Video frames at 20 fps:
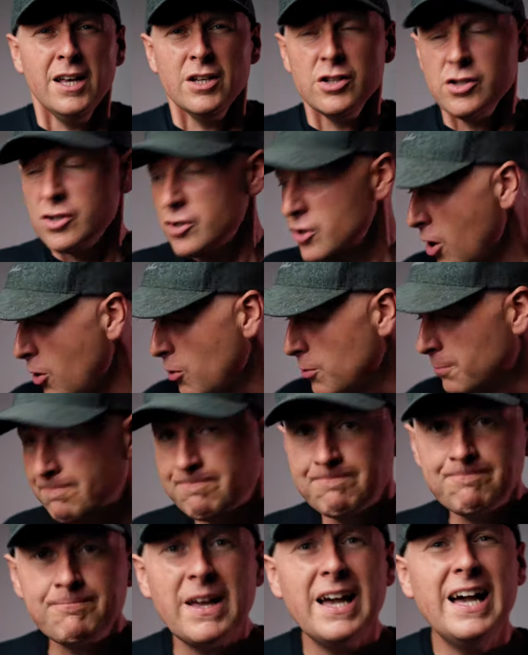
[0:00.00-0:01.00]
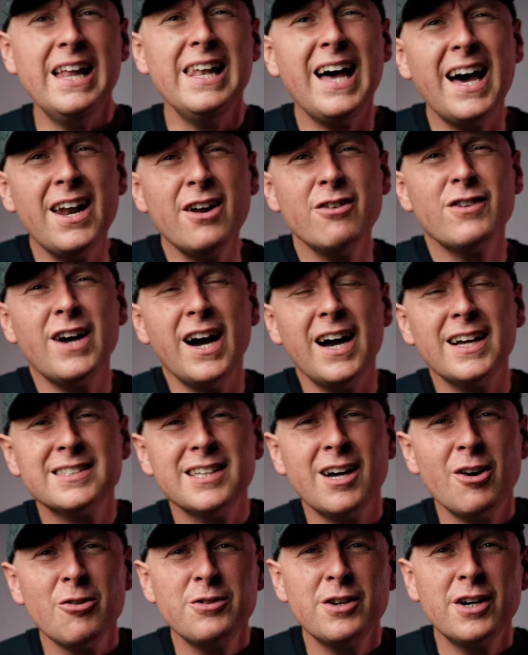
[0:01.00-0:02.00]
So a lot of
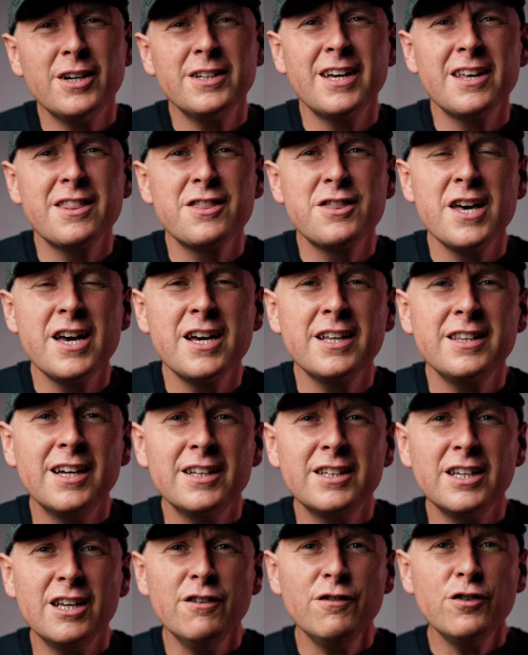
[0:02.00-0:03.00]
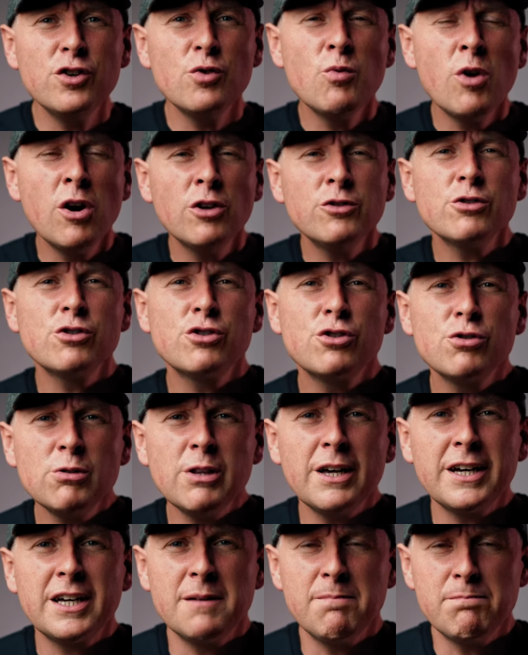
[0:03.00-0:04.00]
guys out there, they think that if you want to
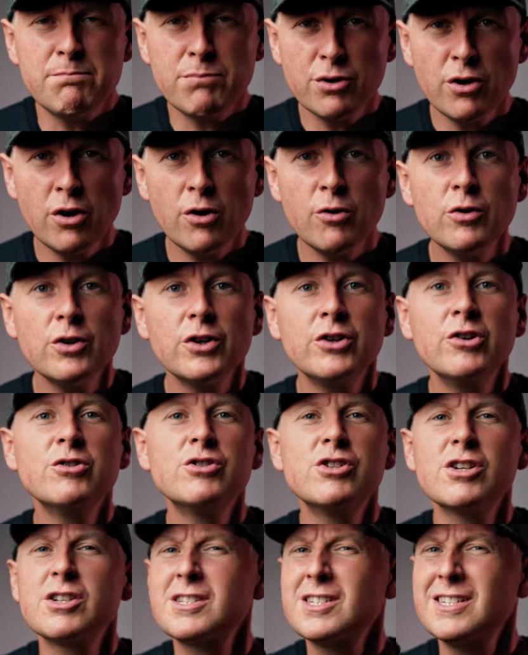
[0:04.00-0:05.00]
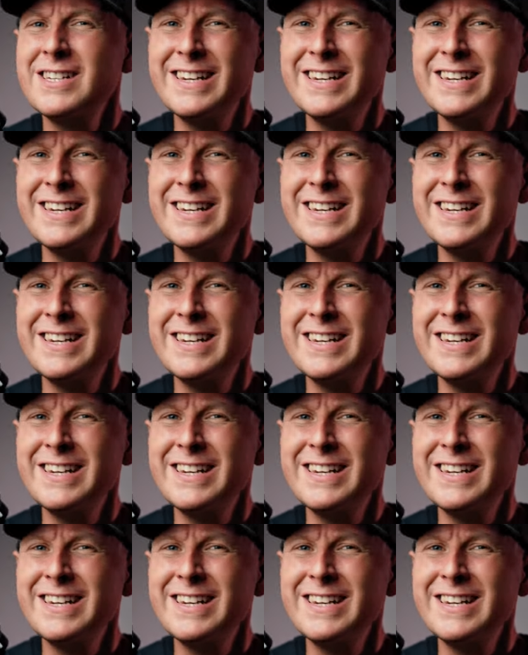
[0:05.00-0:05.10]
shoot like a pro, you just